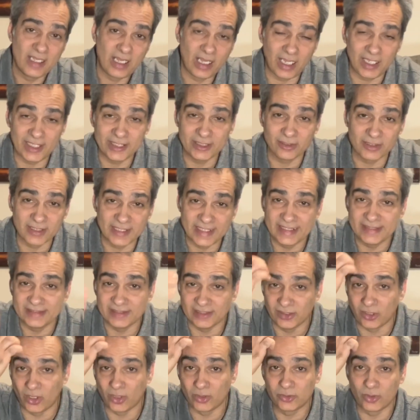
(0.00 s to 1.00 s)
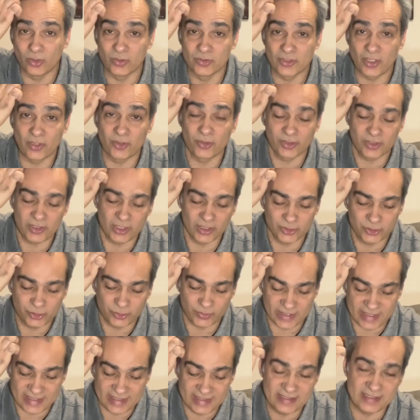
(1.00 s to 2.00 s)
Ireland, and all those other
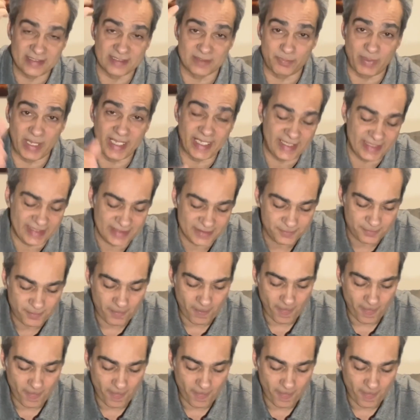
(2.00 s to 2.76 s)
countries, Spain,